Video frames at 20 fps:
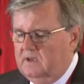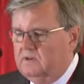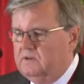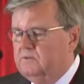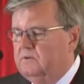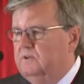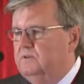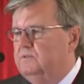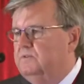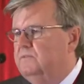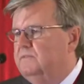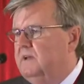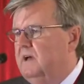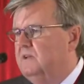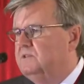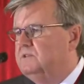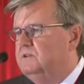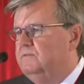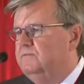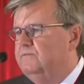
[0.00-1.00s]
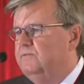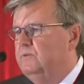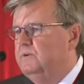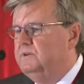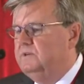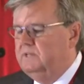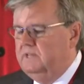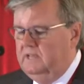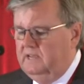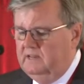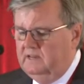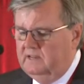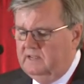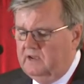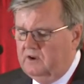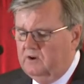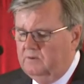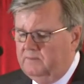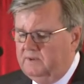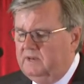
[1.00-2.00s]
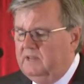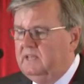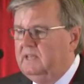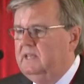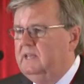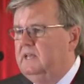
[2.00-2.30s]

During 2014, Caribbean